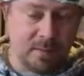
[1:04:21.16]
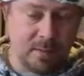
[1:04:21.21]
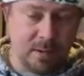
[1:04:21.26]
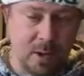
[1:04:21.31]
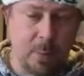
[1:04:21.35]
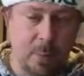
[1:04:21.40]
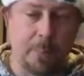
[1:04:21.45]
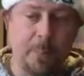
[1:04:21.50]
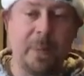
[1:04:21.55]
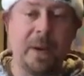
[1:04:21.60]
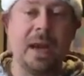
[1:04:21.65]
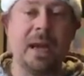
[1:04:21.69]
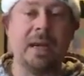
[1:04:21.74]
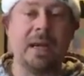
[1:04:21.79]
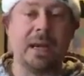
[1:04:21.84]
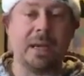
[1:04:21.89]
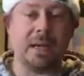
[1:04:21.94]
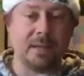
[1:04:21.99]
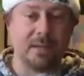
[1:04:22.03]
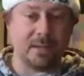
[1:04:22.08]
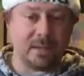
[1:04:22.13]

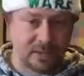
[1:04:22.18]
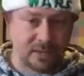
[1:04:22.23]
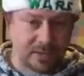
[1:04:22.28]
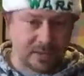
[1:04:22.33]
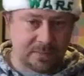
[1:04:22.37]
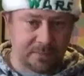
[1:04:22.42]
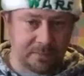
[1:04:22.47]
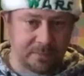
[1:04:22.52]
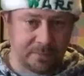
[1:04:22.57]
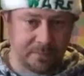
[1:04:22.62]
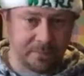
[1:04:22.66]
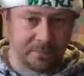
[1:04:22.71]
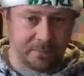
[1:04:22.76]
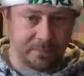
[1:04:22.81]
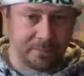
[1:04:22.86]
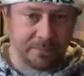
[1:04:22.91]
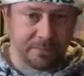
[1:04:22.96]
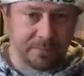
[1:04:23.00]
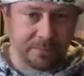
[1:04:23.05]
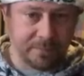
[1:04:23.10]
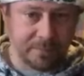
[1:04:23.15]
opinions
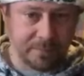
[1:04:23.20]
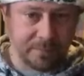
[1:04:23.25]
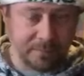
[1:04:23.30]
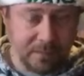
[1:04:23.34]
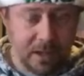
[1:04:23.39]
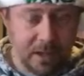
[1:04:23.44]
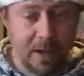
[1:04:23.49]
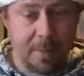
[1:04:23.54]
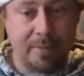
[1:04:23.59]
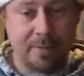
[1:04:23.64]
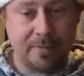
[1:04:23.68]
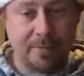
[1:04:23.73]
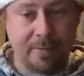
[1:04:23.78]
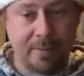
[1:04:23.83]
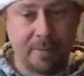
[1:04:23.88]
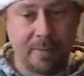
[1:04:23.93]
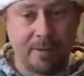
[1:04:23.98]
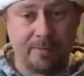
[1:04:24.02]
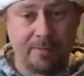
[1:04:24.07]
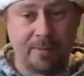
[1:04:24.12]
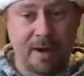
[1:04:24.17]
coming from
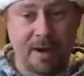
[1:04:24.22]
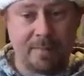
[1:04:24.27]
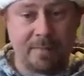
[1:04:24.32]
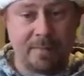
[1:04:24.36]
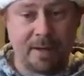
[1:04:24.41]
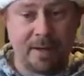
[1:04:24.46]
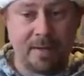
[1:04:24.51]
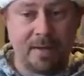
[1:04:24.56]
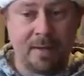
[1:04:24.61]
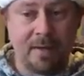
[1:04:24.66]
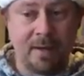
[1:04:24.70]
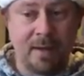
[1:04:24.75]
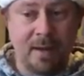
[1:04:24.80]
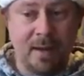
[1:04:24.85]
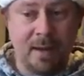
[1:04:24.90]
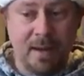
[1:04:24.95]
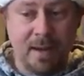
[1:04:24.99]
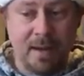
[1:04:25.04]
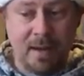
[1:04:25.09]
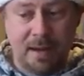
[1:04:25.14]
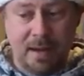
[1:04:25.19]
our family,
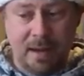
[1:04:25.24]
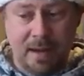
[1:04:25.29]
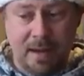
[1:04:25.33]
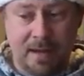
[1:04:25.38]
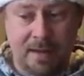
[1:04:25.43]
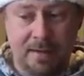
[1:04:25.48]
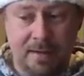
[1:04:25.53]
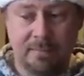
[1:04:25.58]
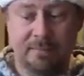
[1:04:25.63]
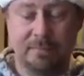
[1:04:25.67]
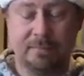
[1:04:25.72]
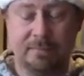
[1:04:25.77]
and